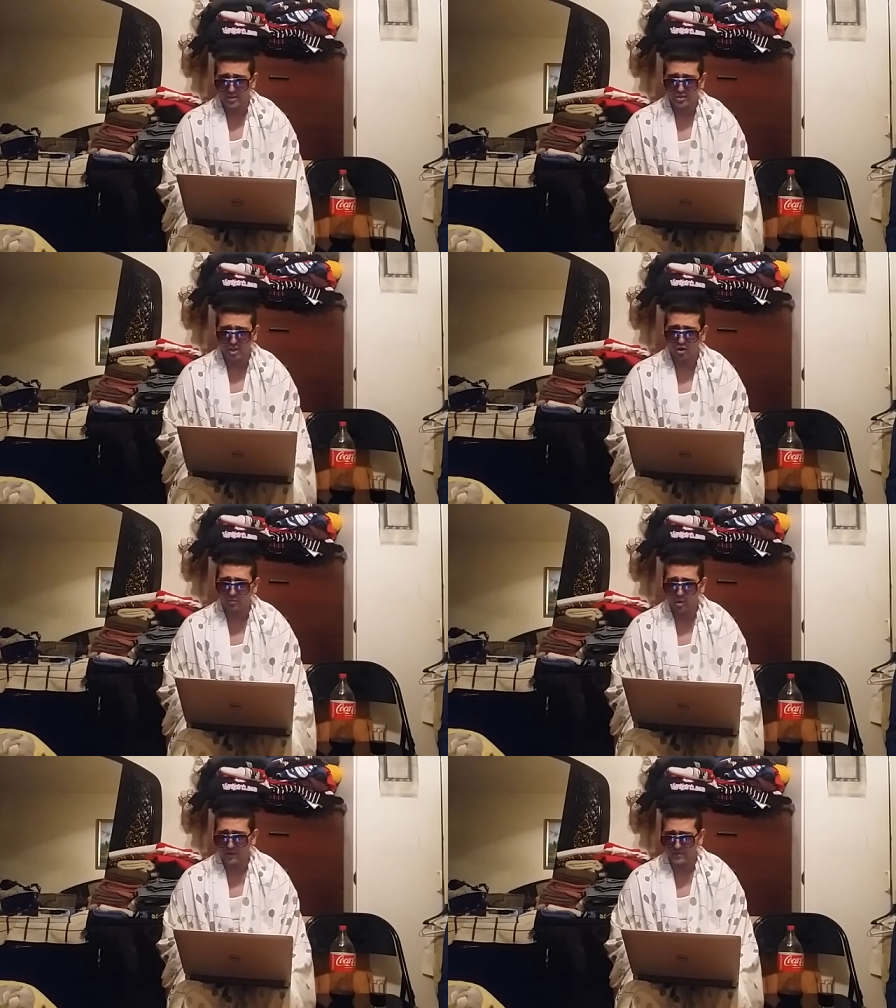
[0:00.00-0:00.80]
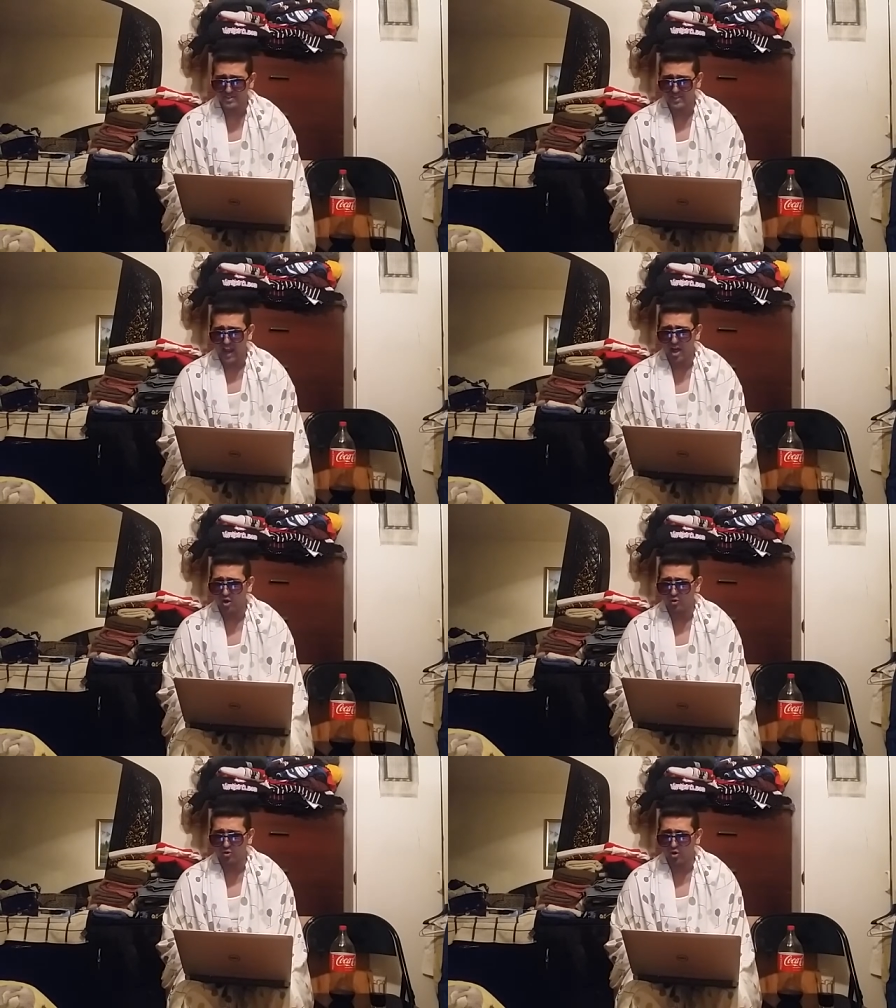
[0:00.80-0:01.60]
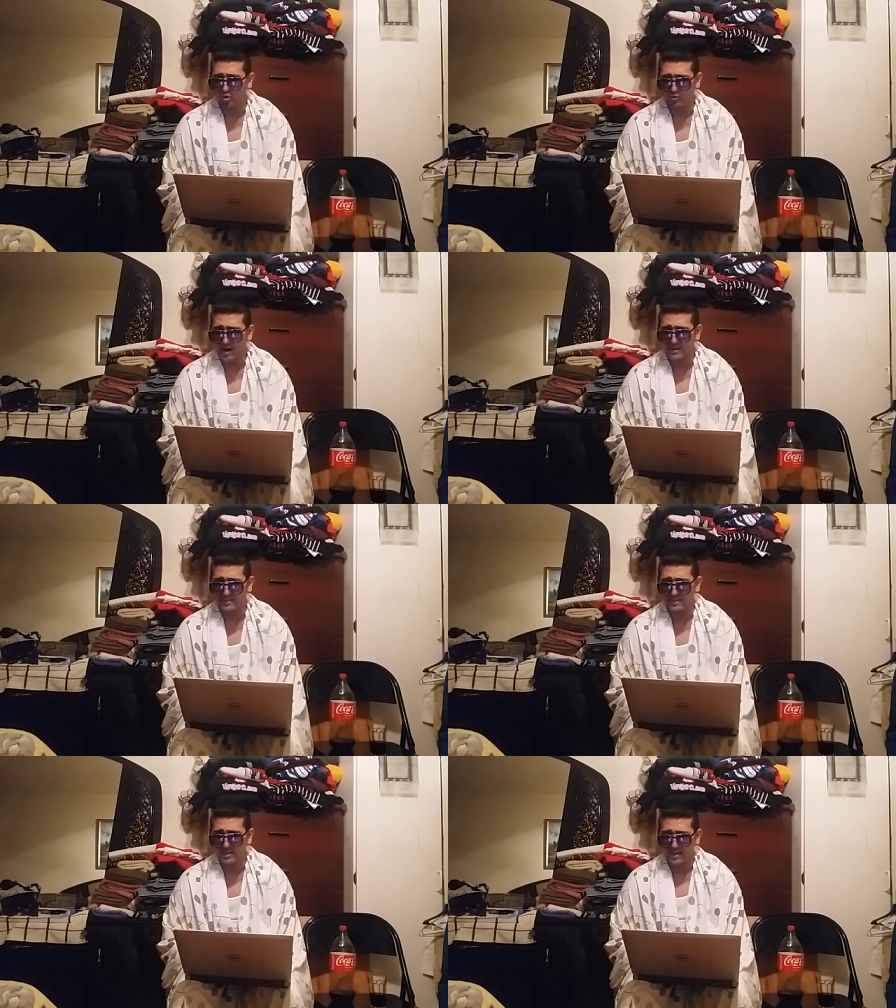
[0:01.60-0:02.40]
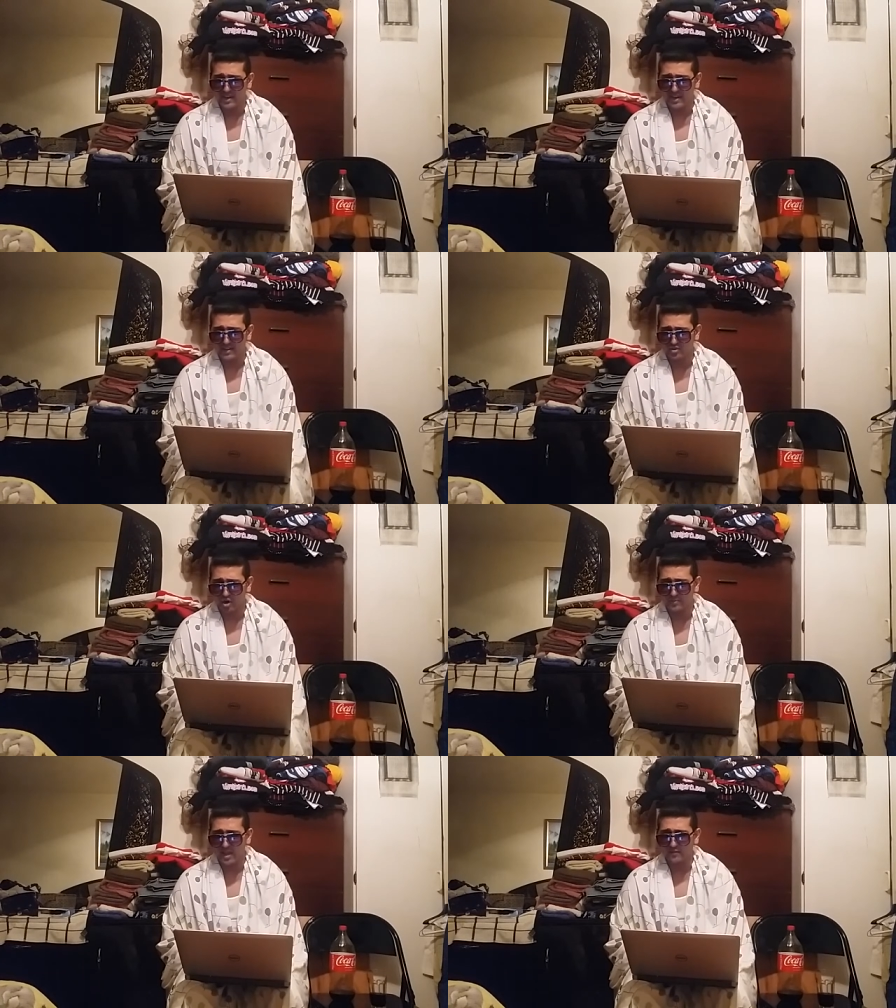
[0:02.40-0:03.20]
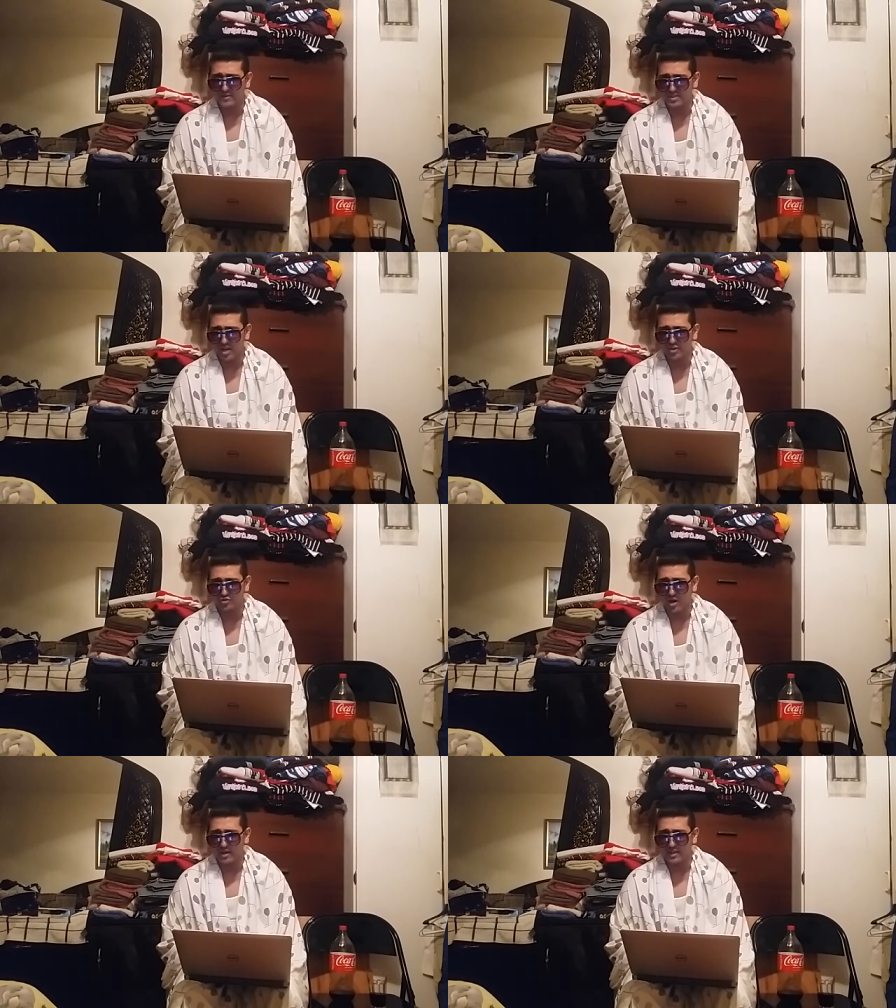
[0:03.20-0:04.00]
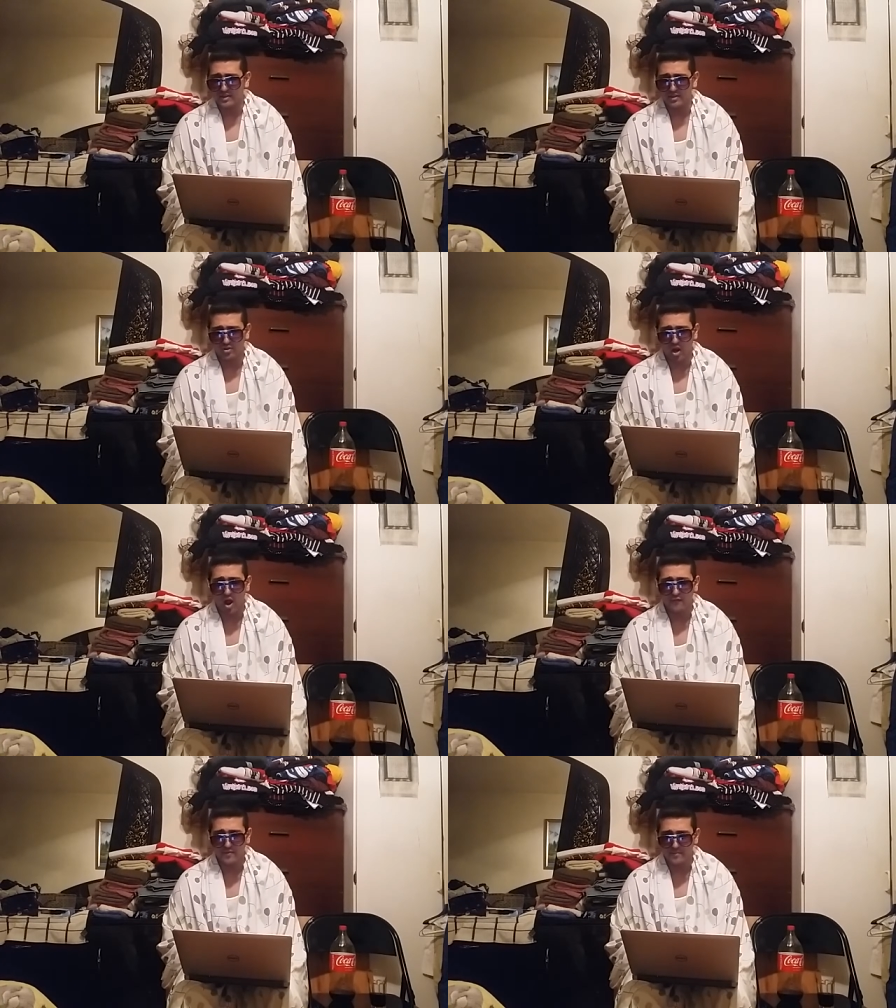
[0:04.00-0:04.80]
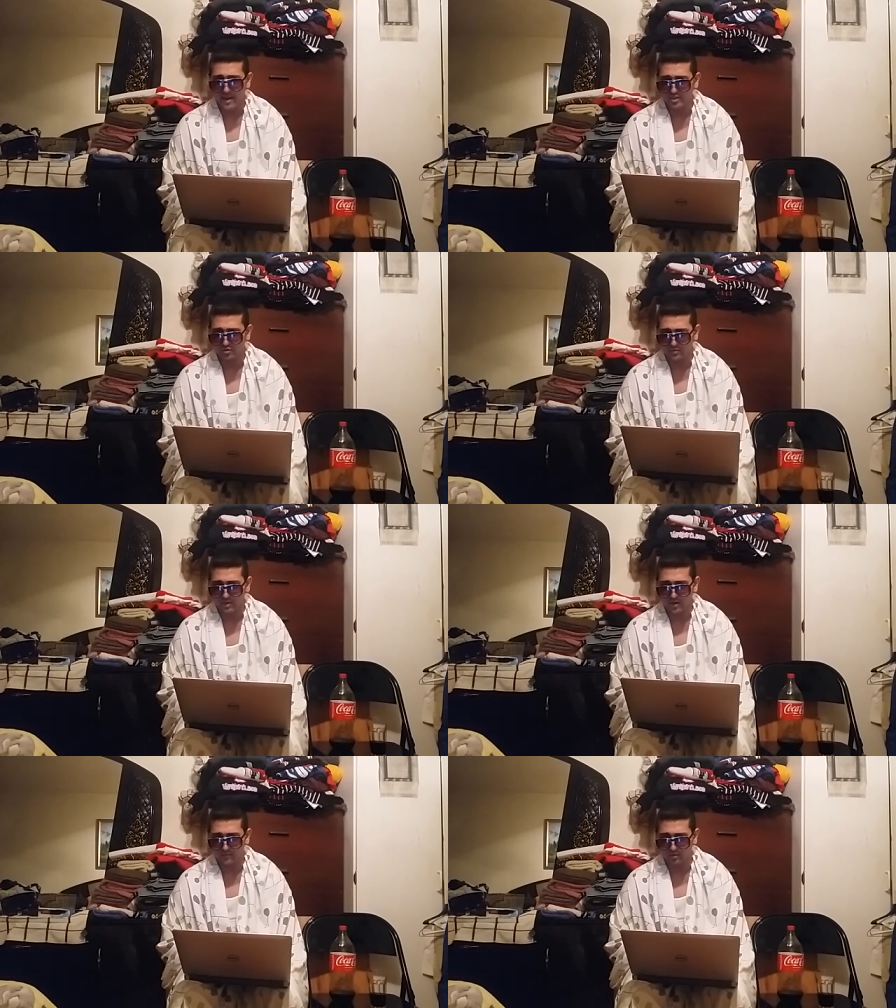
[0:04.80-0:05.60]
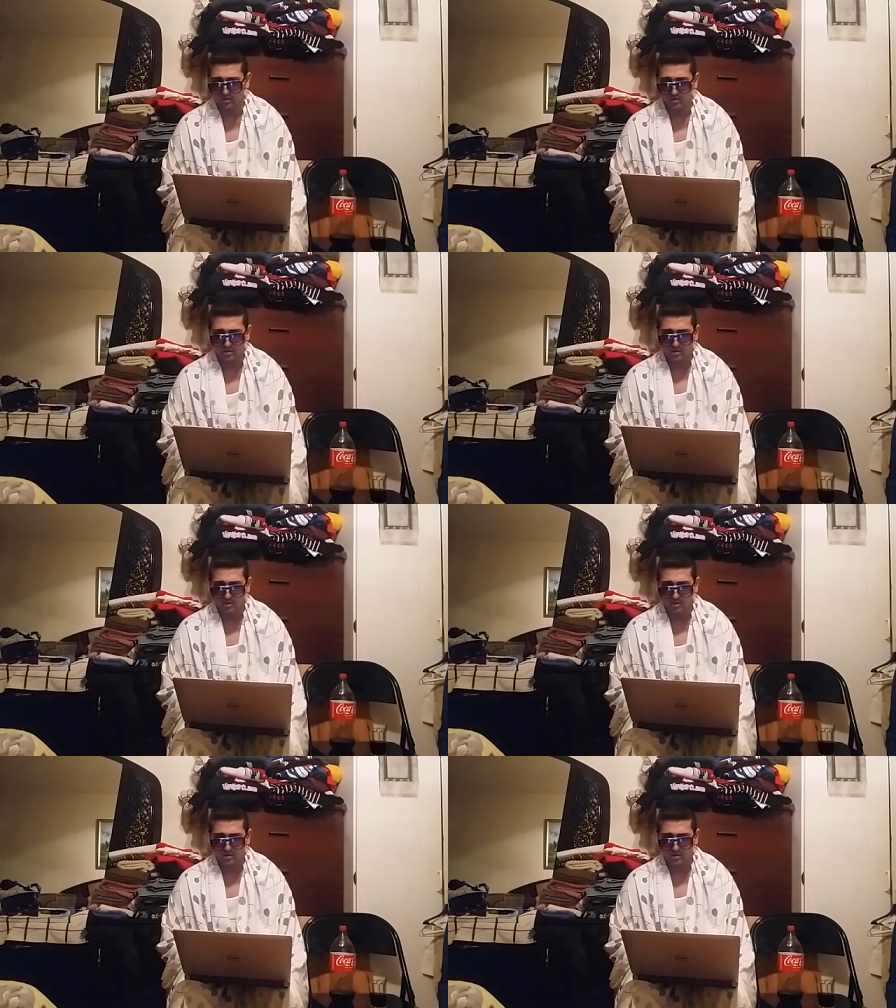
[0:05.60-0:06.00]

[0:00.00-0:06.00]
Jungle Boy versus Kyle O'Reilly, and Darby Allin versus Andrade in a coffin match or whatever.